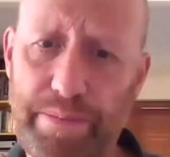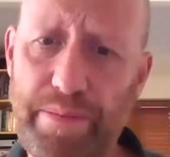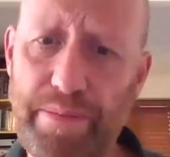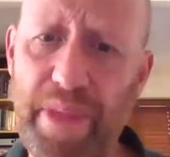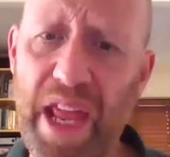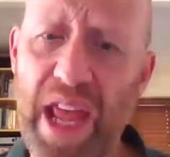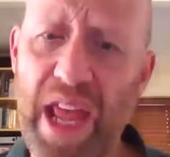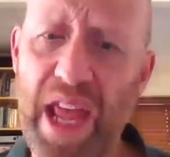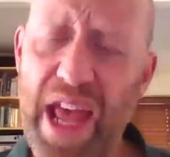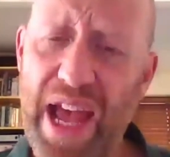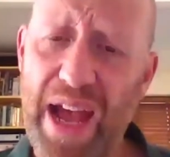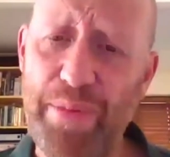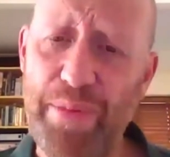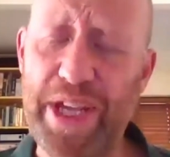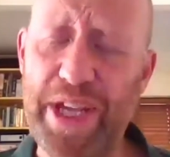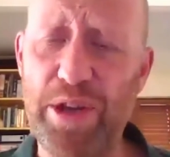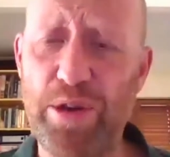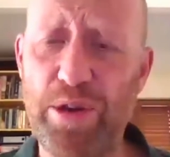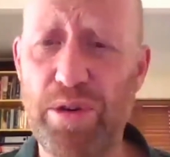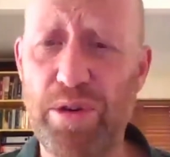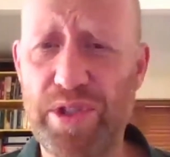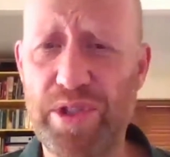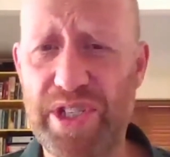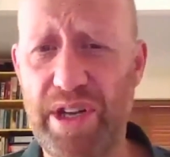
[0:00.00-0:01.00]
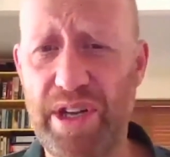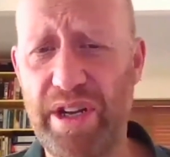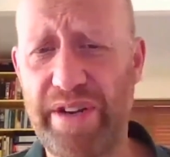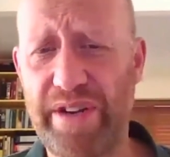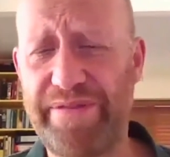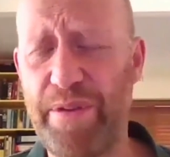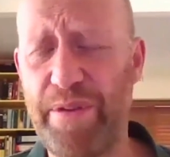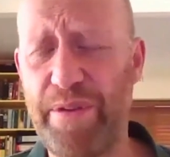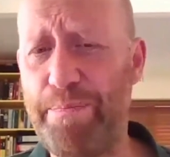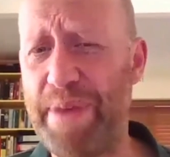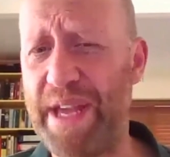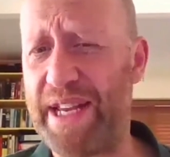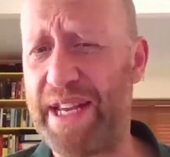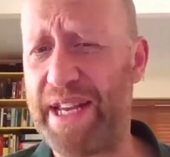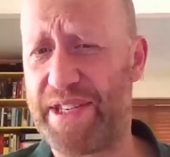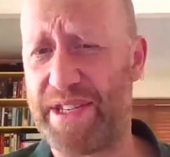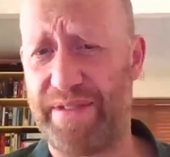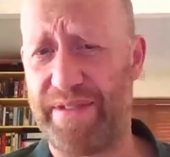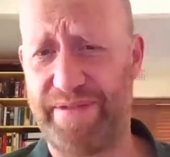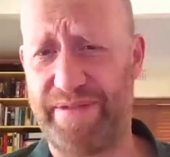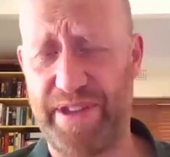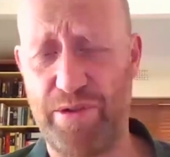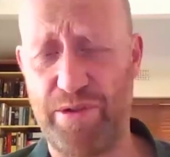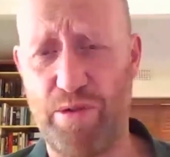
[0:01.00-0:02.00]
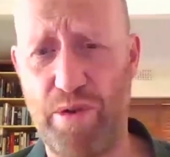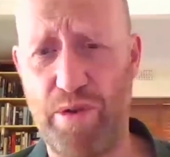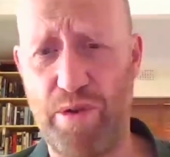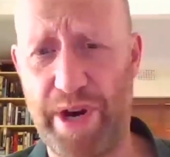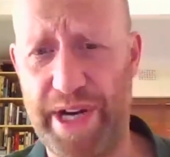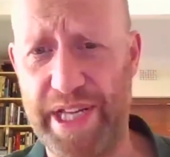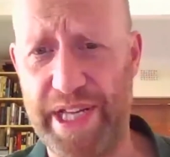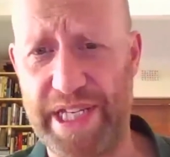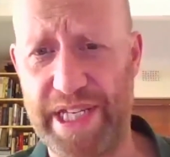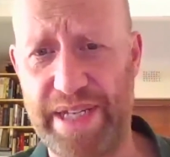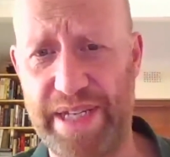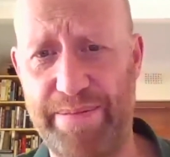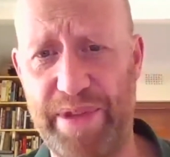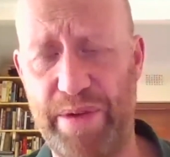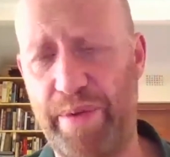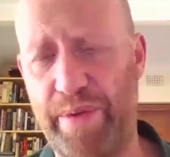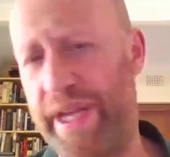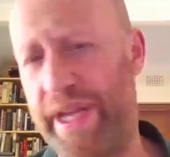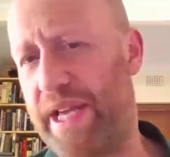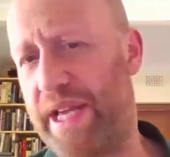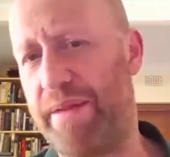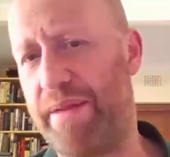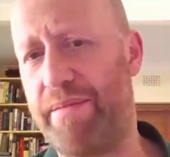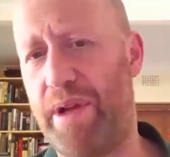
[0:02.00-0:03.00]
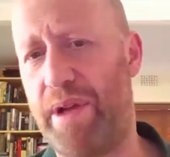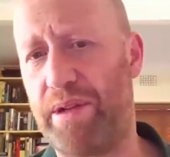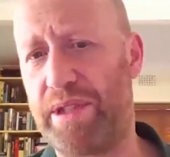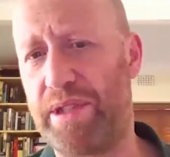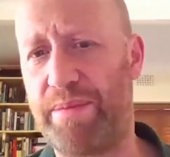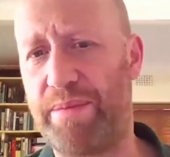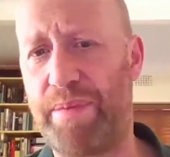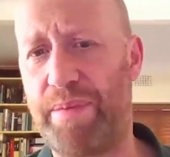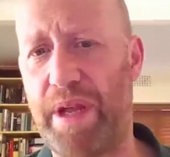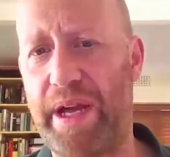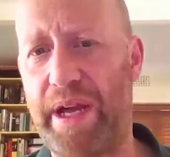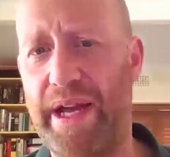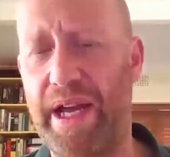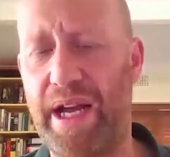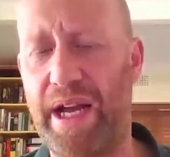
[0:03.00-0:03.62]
And we can also look for bits of the organism that we can multiply up,